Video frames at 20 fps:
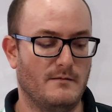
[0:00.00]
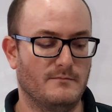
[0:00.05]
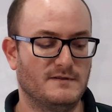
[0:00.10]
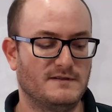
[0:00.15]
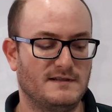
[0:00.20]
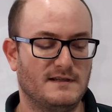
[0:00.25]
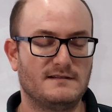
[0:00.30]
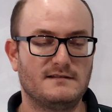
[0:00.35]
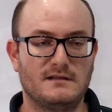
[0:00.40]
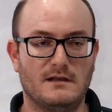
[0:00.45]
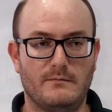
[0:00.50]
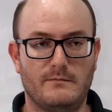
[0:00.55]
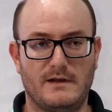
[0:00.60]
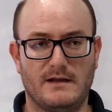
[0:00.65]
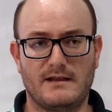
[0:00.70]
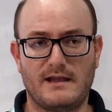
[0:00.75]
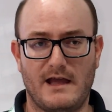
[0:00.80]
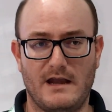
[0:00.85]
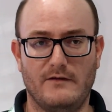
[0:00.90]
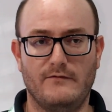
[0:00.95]
system
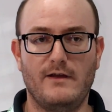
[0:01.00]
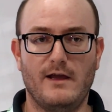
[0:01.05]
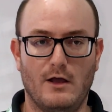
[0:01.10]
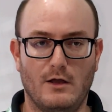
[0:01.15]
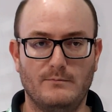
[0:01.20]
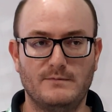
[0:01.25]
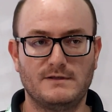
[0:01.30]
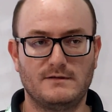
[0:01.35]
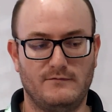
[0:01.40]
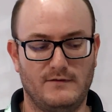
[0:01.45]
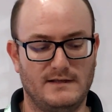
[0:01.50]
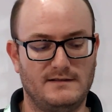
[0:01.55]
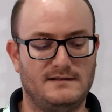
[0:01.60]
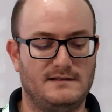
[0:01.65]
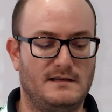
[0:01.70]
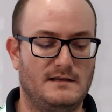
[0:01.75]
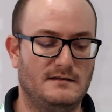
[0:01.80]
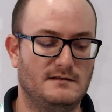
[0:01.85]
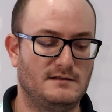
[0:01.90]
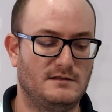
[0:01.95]
and kind of
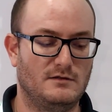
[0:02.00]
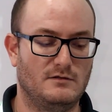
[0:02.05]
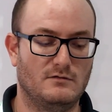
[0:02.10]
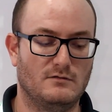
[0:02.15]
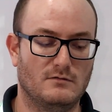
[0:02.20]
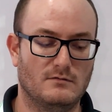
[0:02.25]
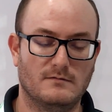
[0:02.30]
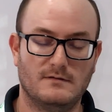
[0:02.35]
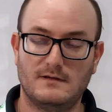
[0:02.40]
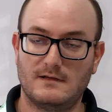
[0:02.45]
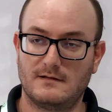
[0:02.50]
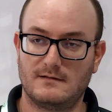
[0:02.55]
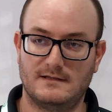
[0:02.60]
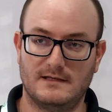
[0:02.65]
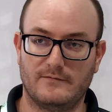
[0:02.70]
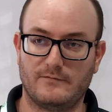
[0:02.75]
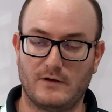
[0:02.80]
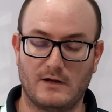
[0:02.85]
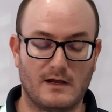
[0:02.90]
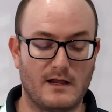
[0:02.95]
fits into
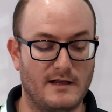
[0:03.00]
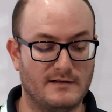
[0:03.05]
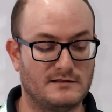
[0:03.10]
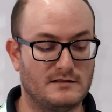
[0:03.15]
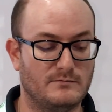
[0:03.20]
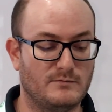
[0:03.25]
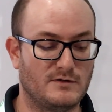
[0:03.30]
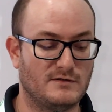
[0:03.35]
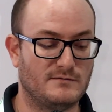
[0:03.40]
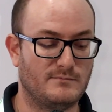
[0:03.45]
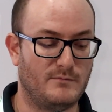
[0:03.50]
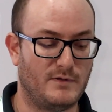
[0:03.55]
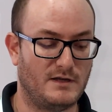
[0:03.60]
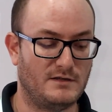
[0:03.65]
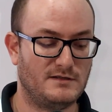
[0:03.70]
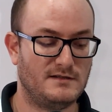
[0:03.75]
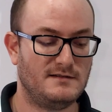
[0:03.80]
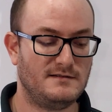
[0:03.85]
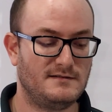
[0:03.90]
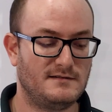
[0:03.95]
different customers'
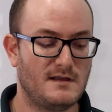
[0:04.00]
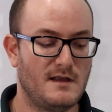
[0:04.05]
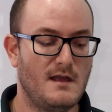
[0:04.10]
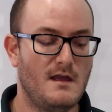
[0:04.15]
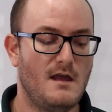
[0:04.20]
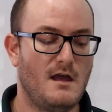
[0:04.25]
budgets.